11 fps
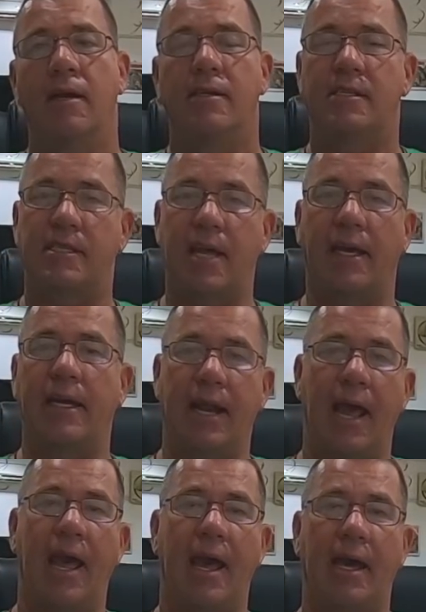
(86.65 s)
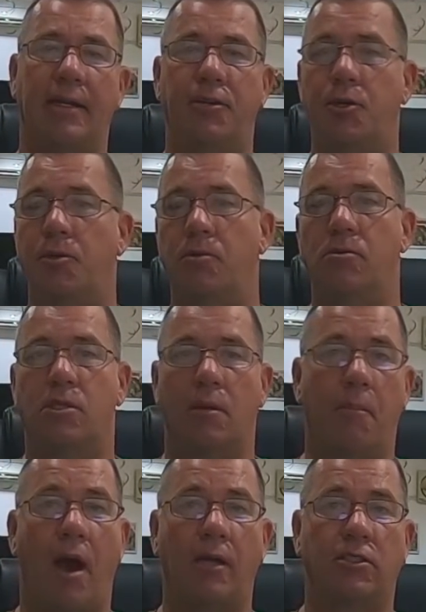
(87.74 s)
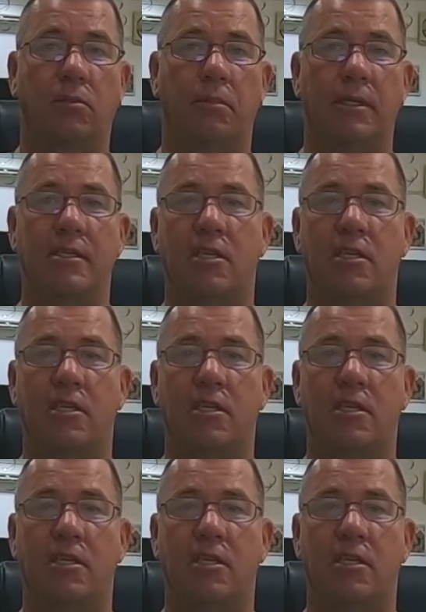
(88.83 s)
secondhand news and possibly